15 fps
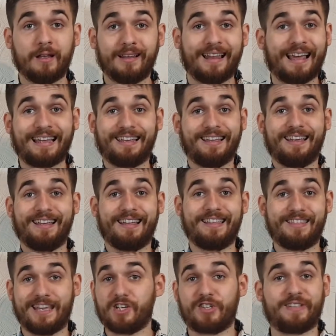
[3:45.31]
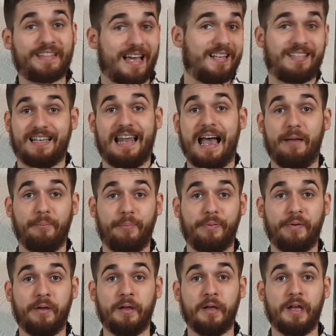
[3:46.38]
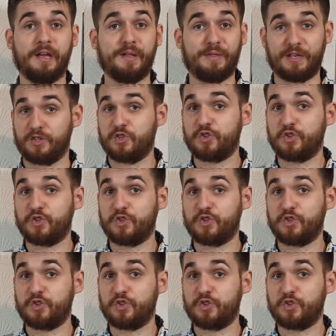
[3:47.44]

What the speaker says: Like, there's a desk lamp that's